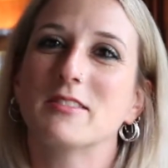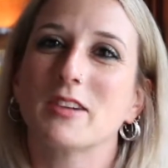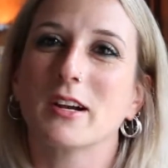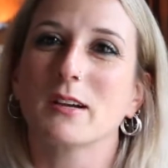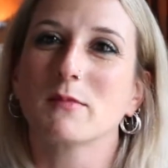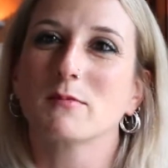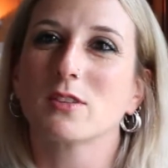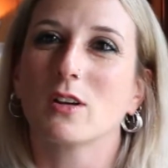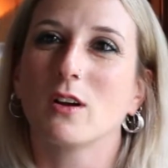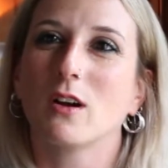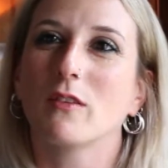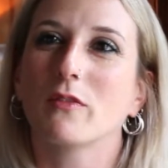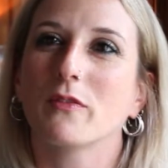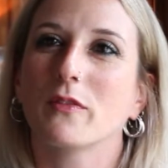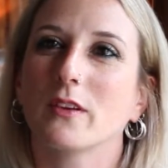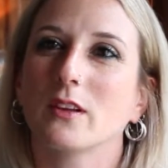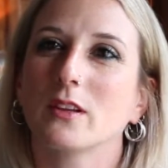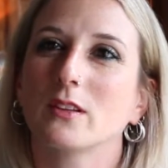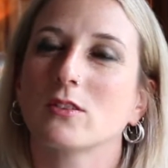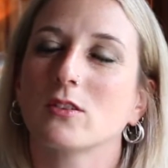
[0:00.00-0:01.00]
in terms
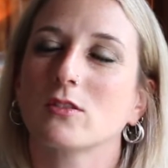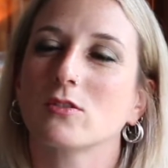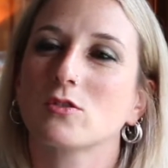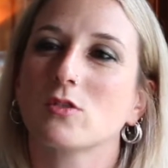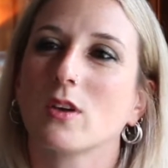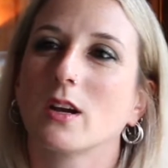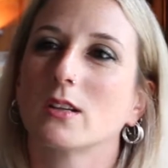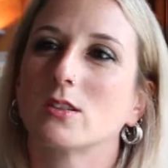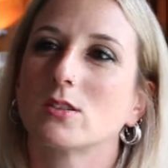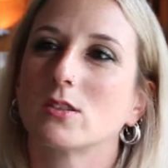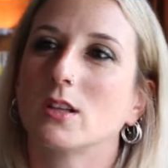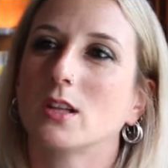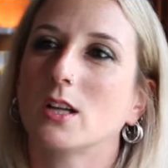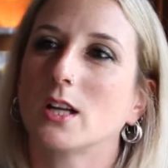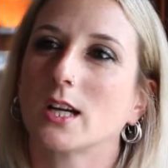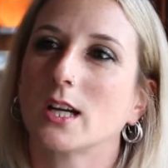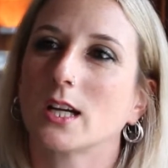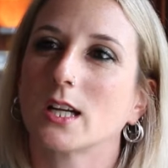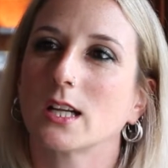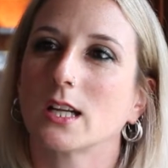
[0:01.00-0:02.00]
of don't try to
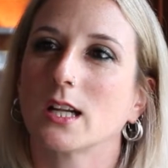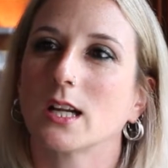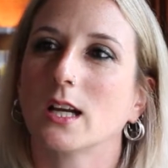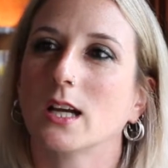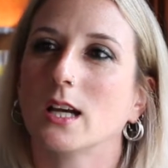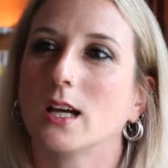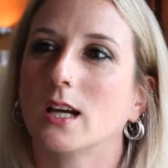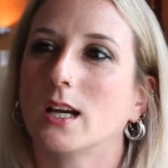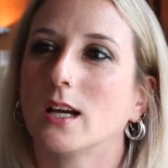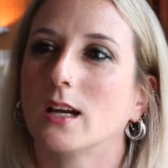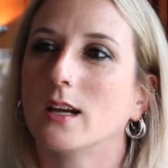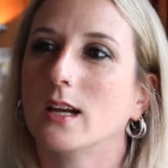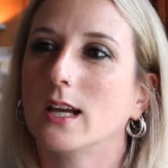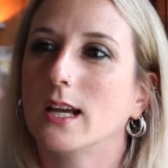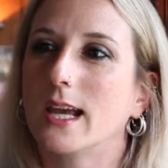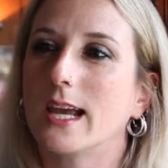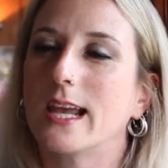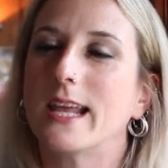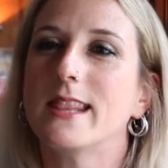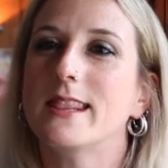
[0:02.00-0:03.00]
learn
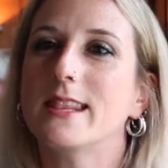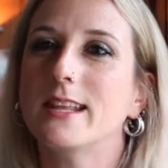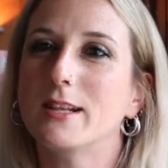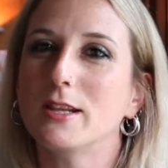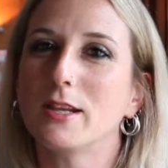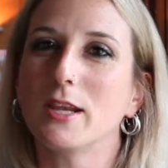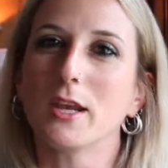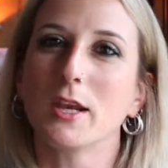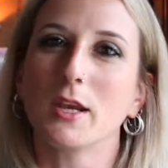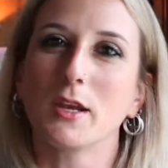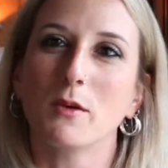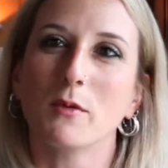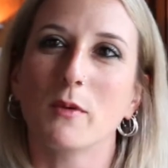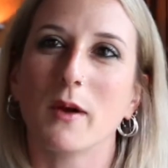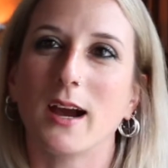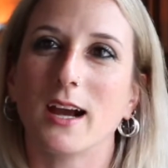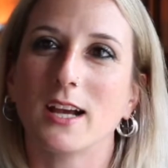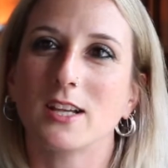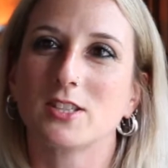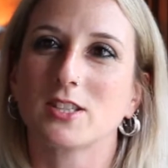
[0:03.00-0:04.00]
in a new
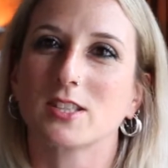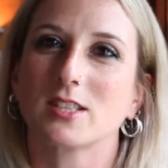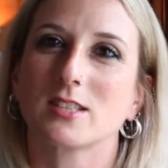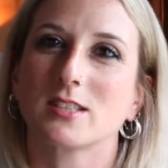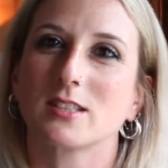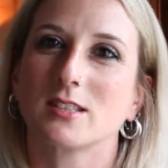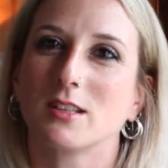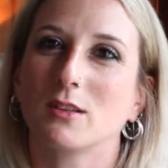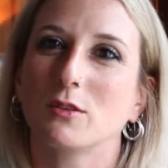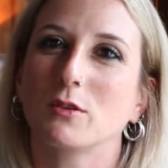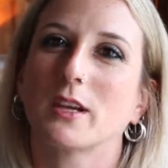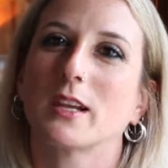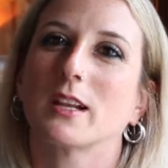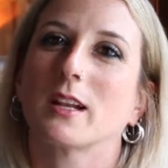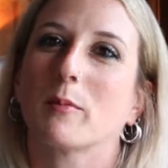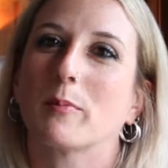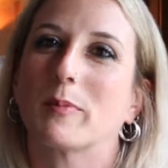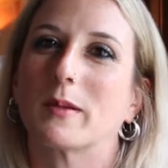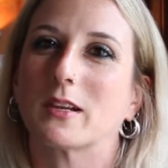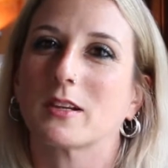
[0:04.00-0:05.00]
way, just looking
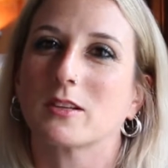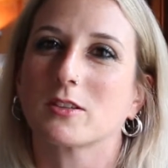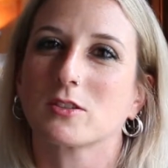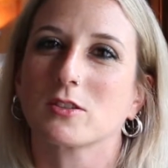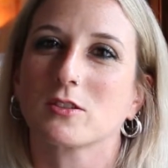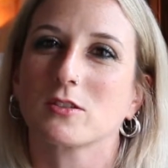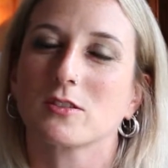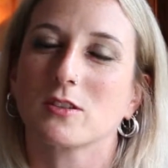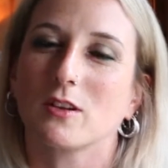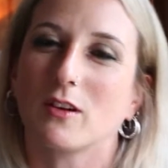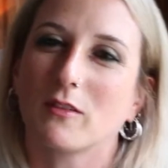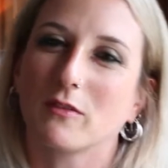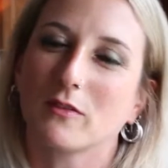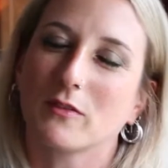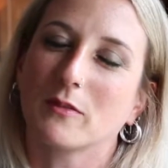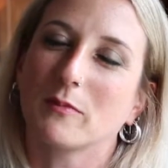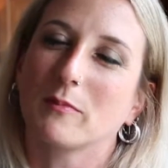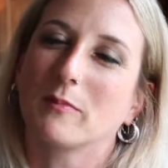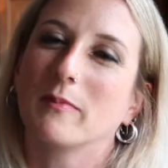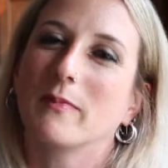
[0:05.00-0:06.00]
at pictures of
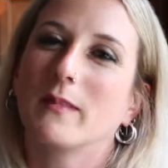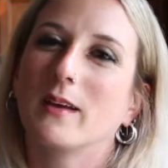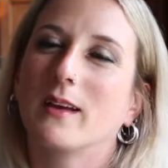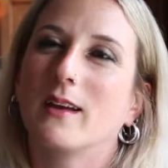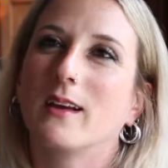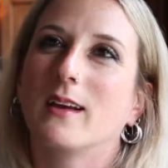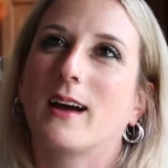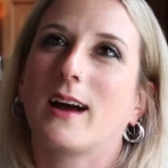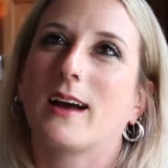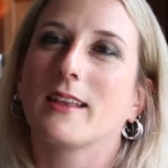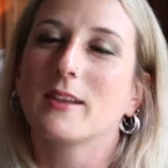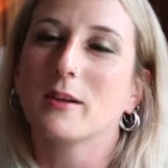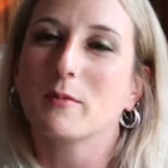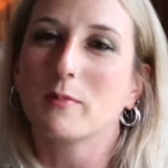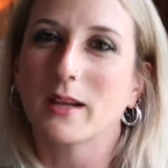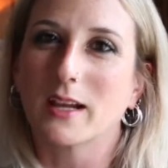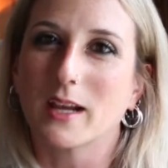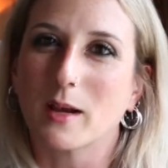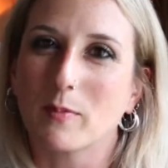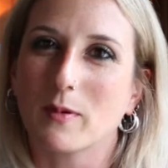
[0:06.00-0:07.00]
other
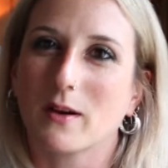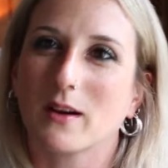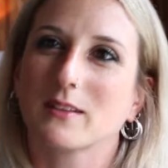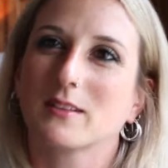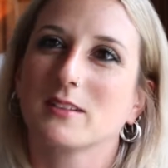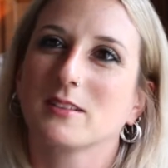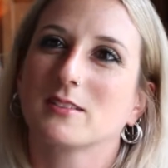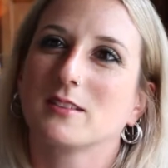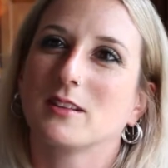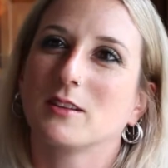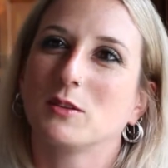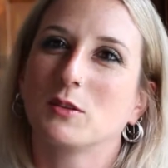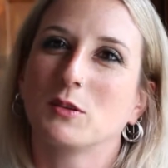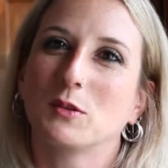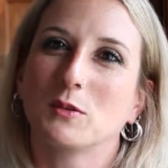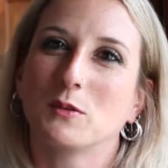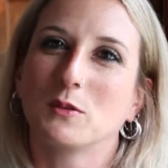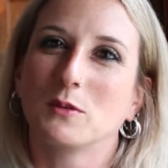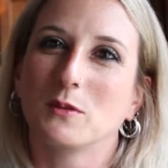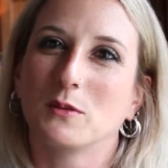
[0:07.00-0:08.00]
makeup artists that do
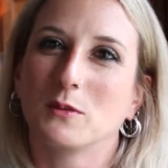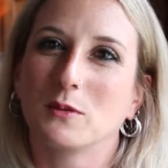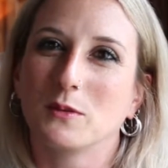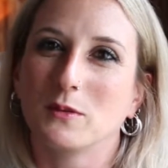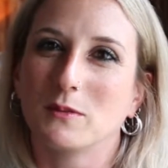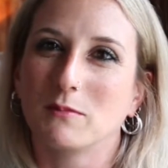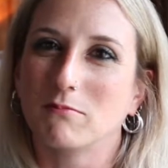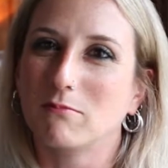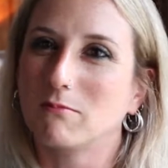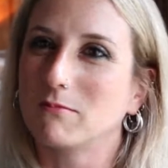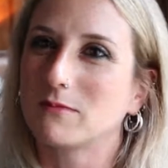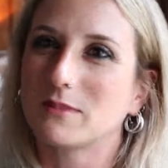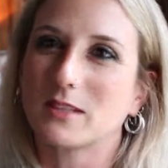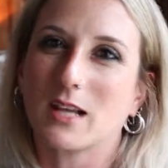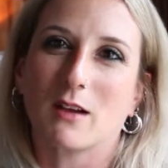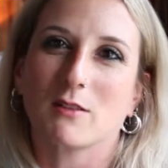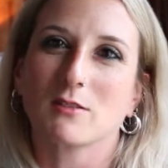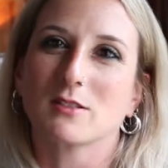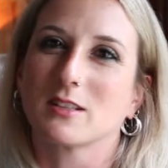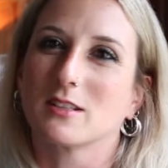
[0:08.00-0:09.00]

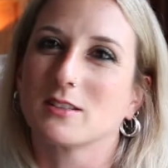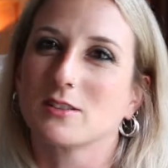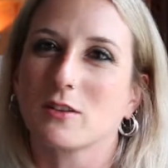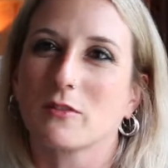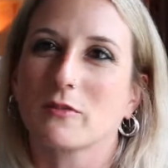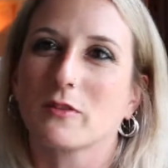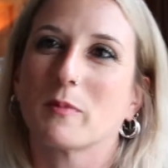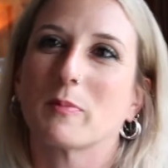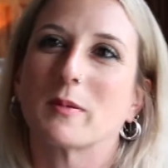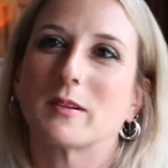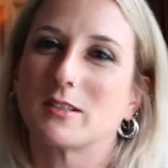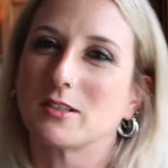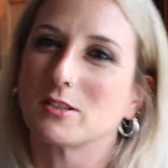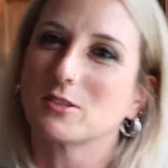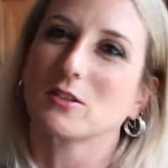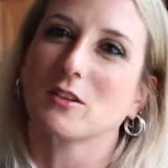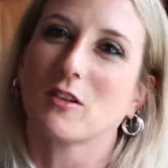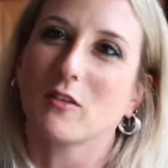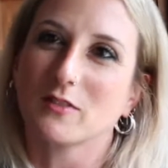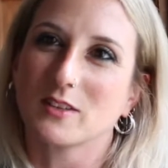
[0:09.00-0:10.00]
thousands of
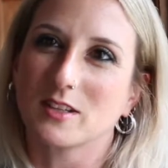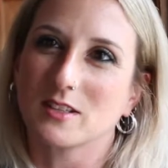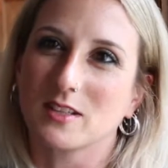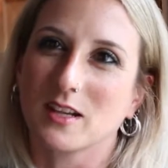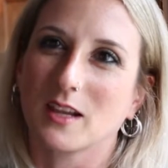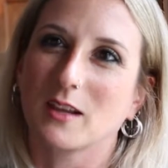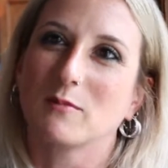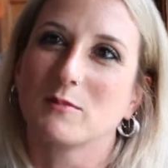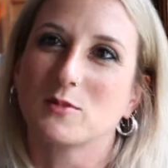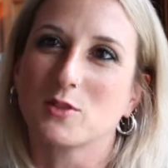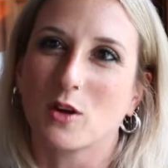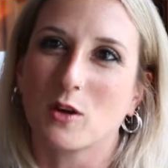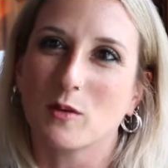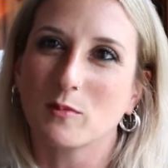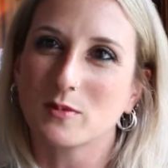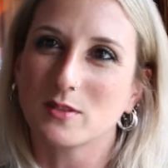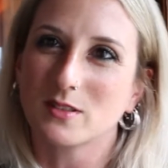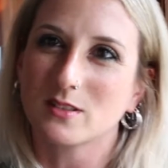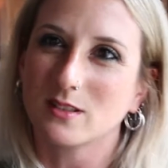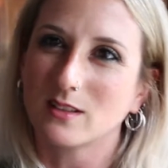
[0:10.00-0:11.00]
repetition of the same jobs.